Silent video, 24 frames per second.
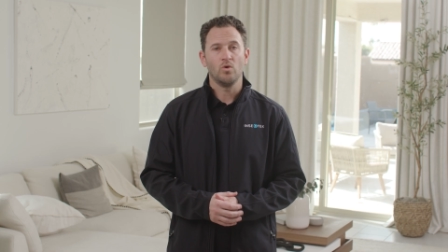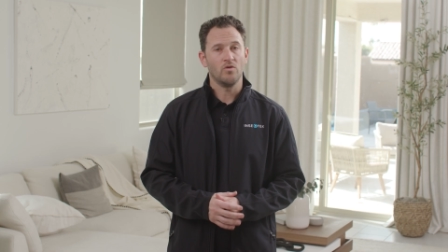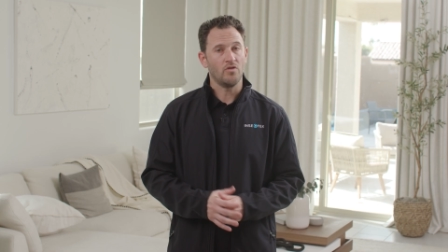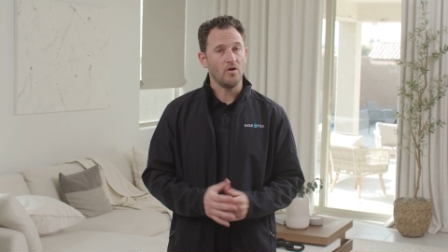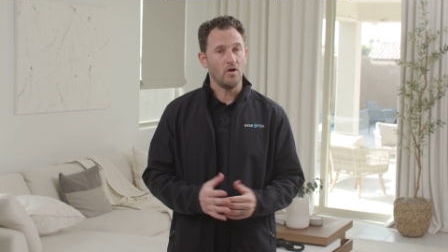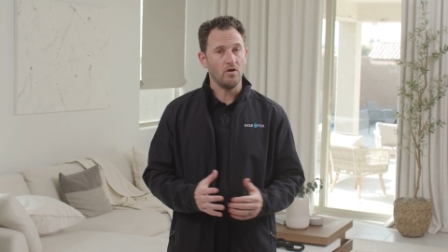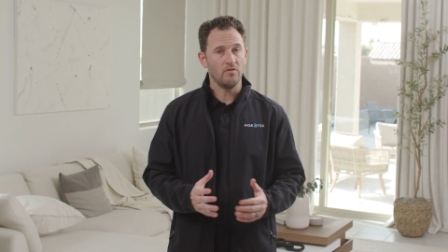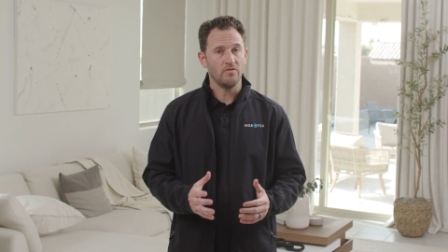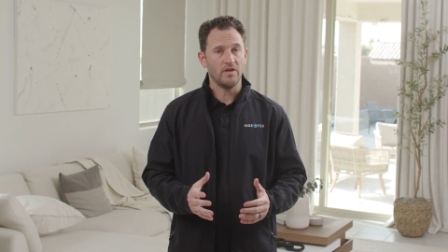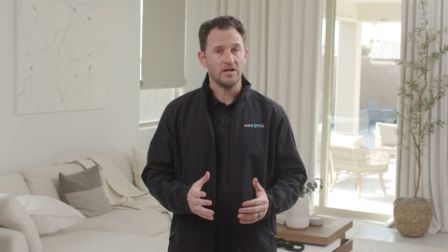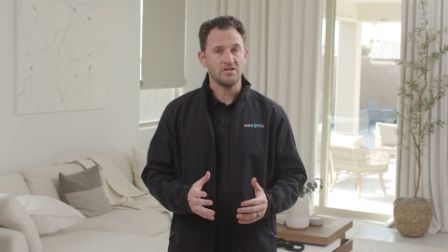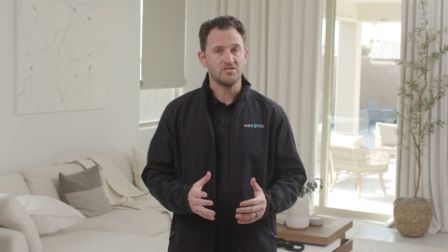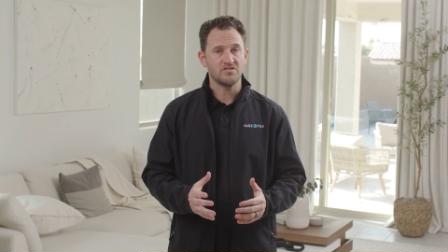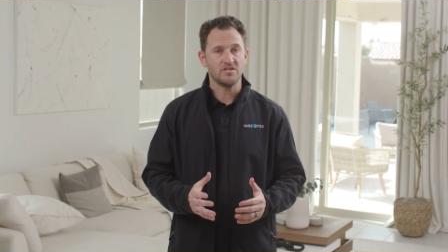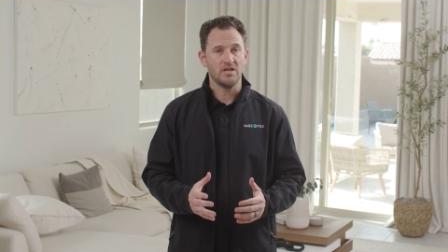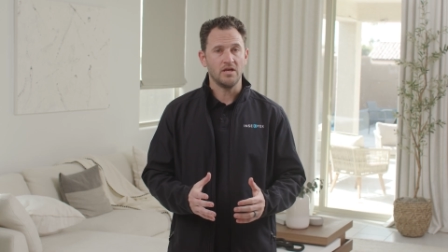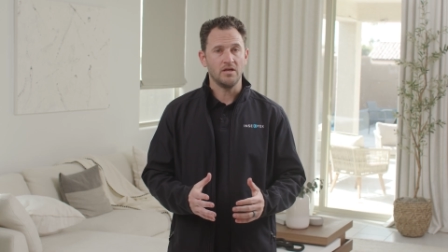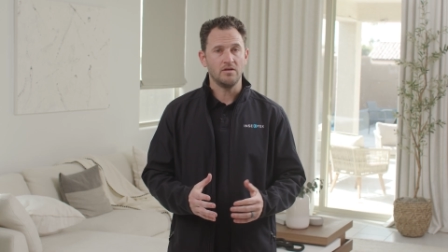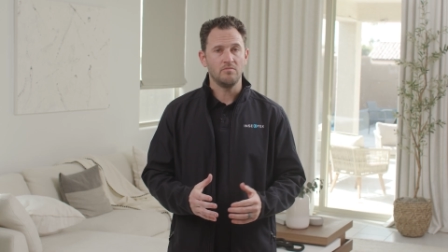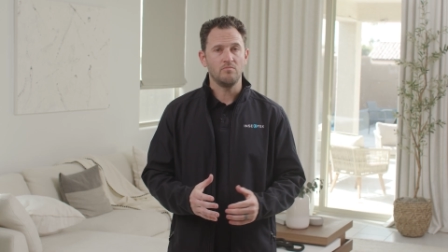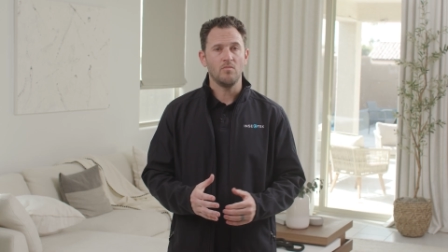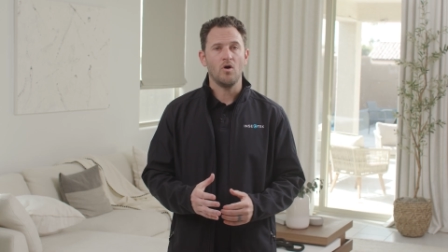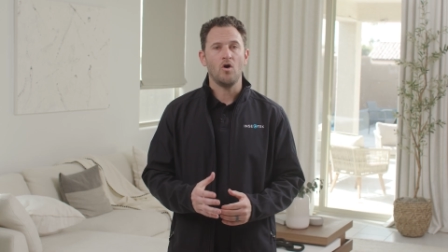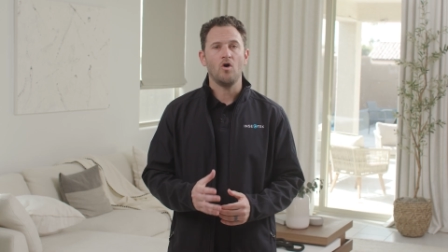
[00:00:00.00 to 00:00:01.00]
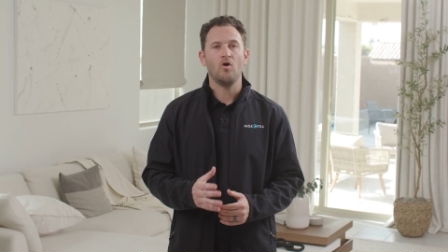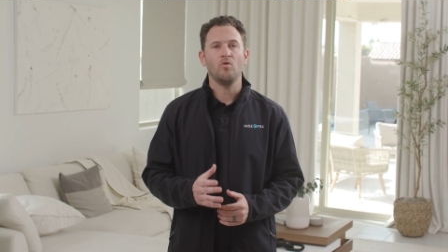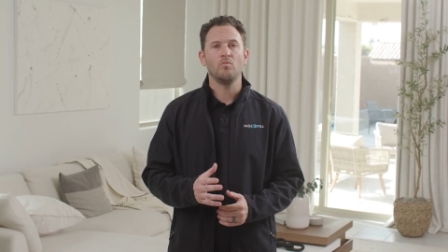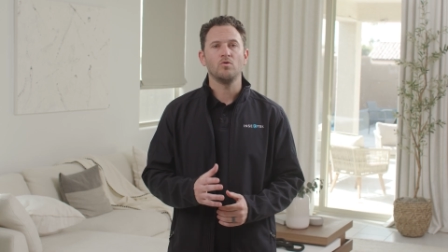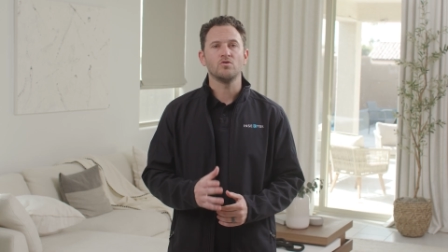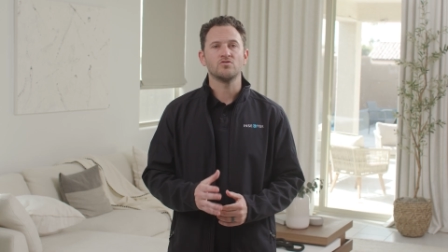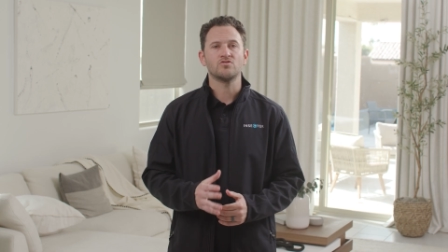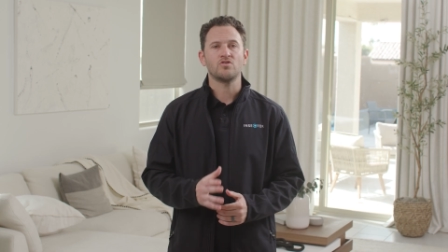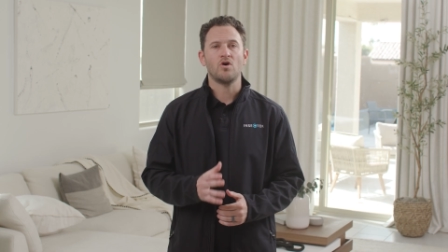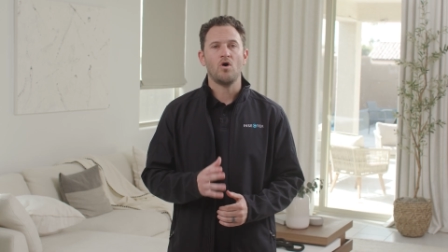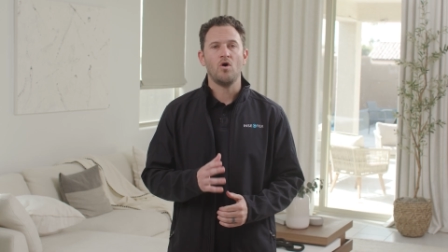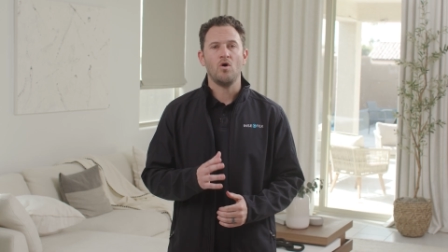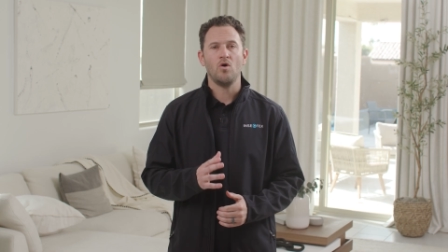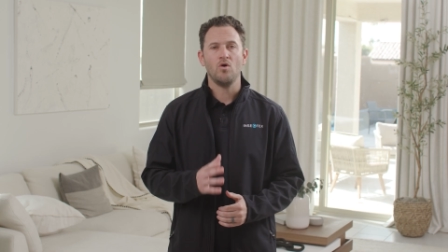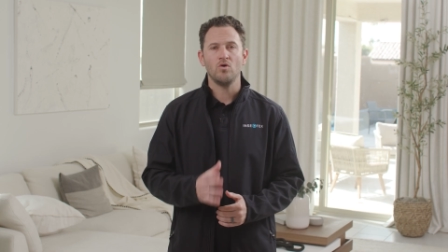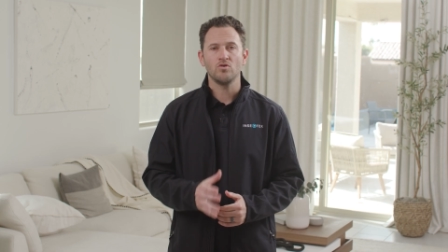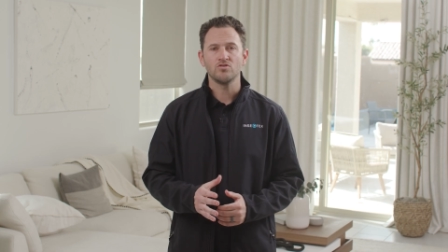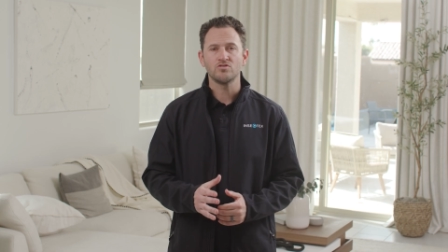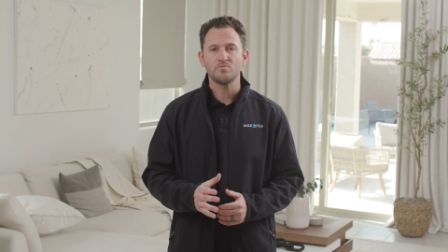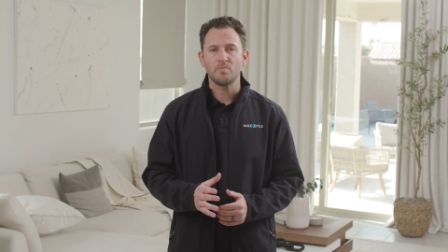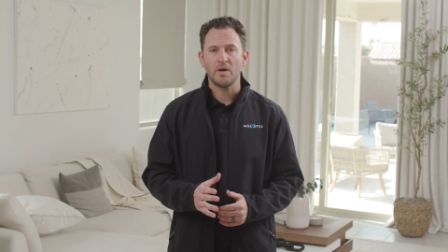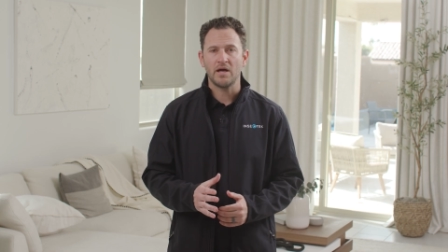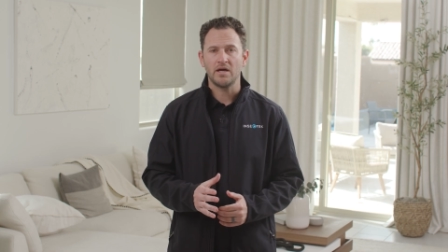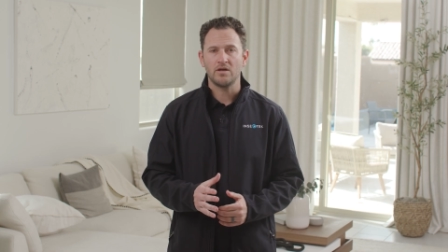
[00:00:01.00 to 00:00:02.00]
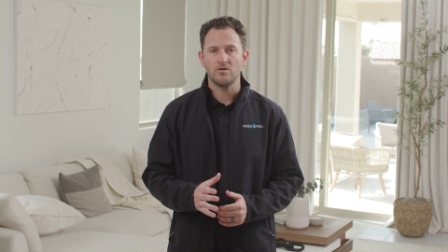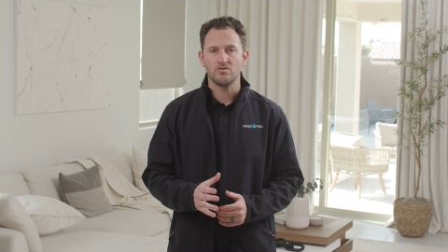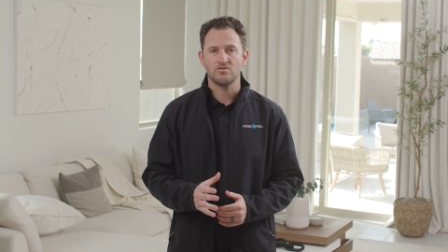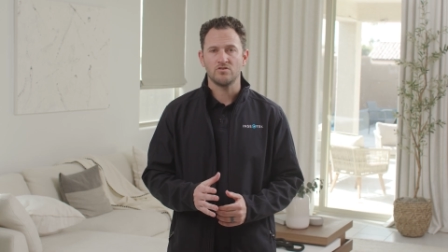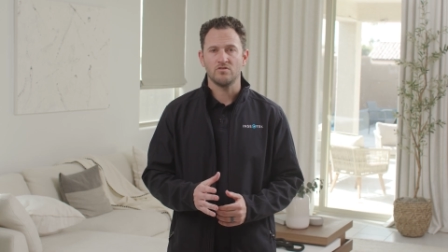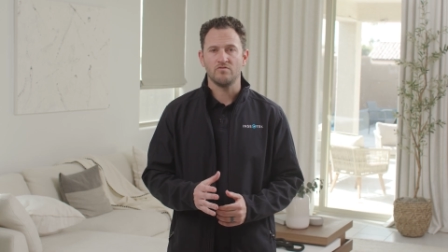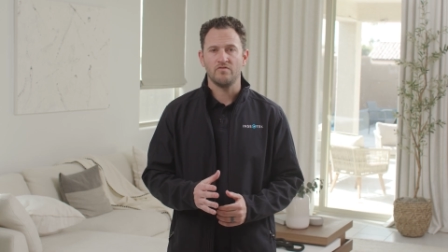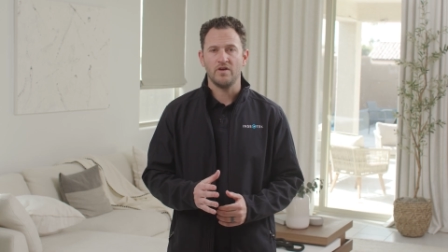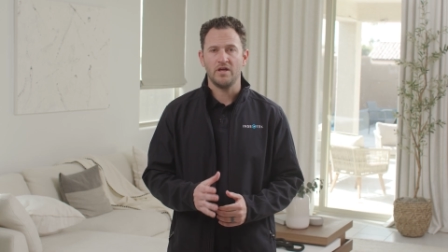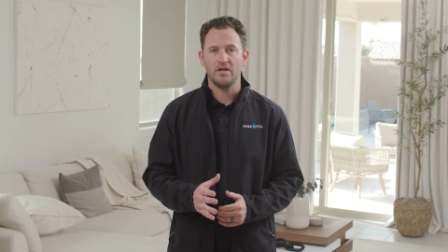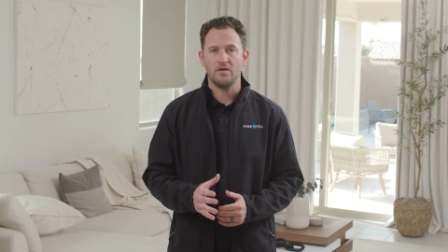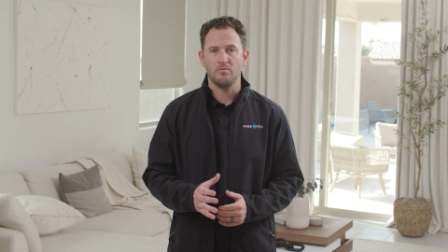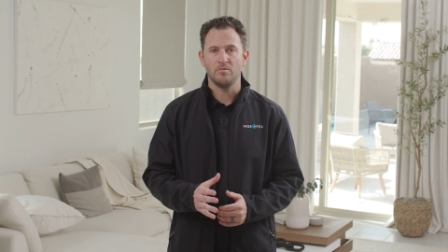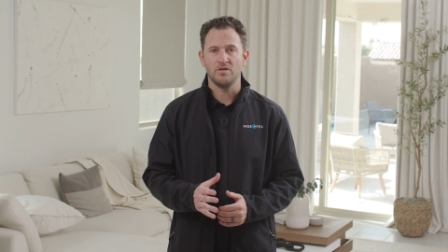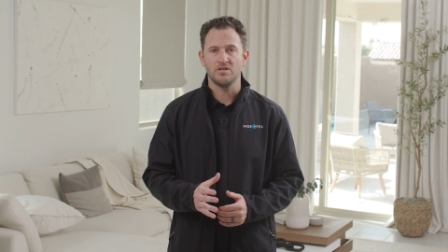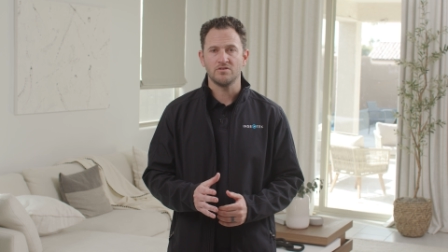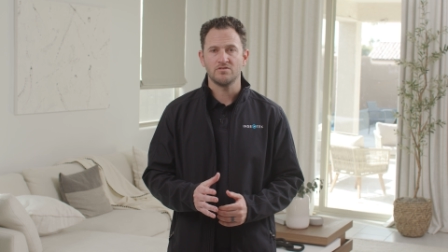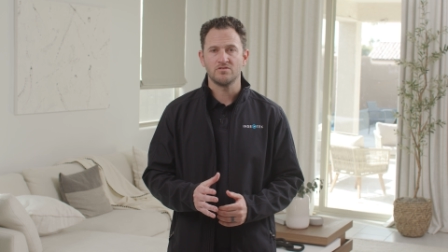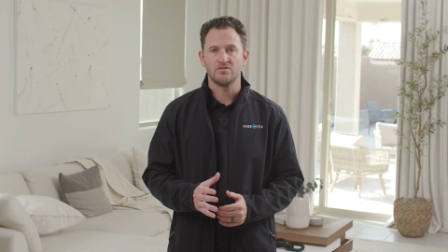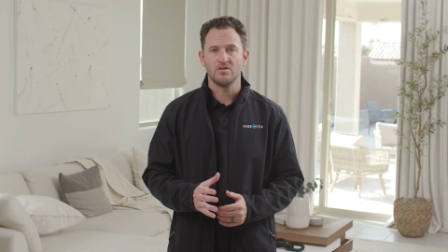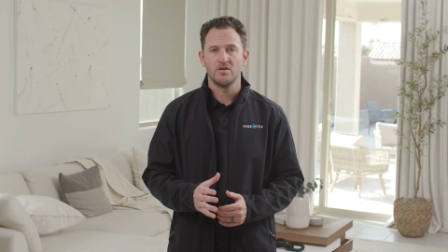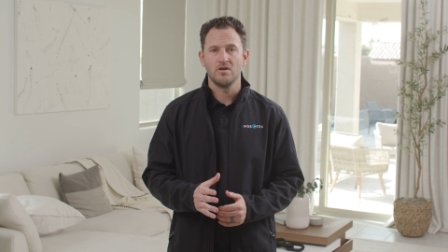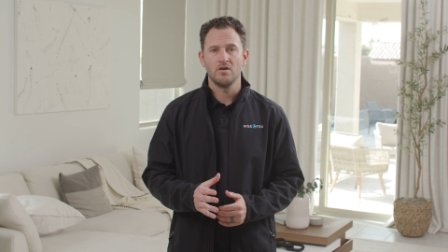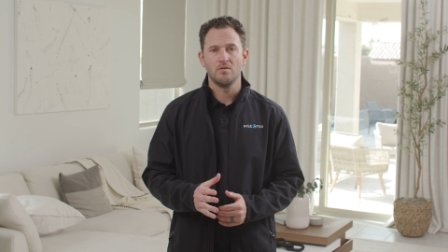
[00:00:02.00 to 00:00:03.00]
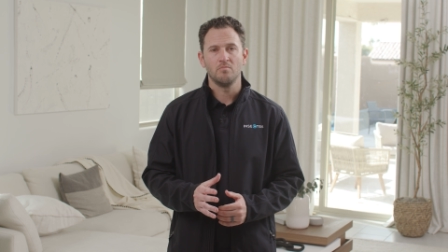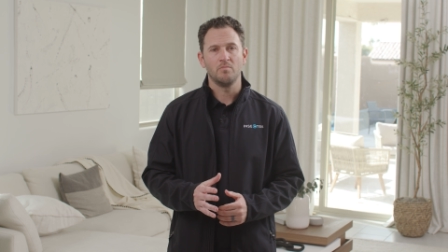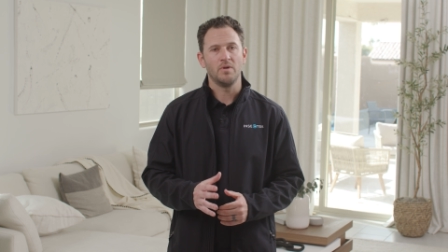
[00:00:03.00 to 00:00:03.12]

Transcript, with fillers: With all that said, almost all spiders are venomous,